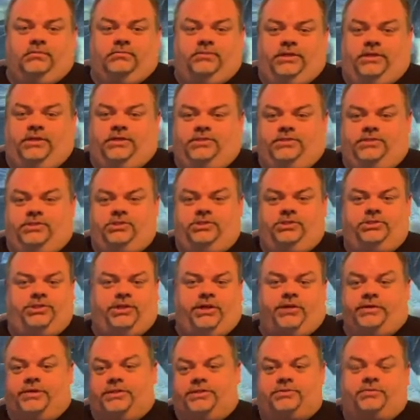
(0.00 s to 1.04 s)
because
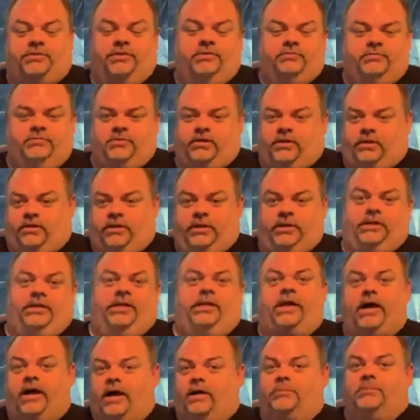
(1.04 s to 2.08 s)
cherry shrimp are like a
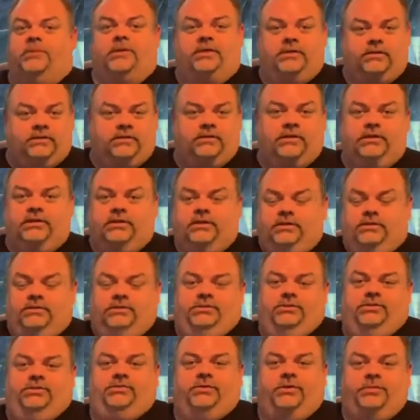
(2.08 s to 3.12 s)
common
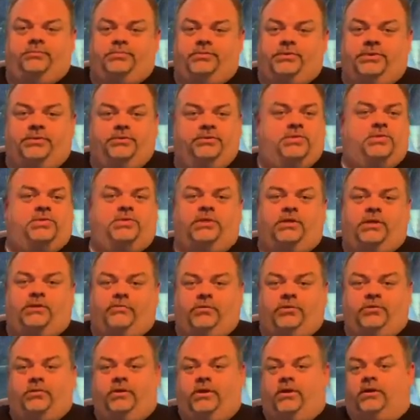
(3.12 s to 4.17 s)
shrimp that you see
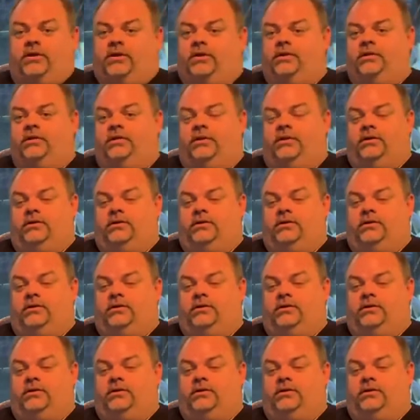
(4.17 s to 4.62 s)
everywhere.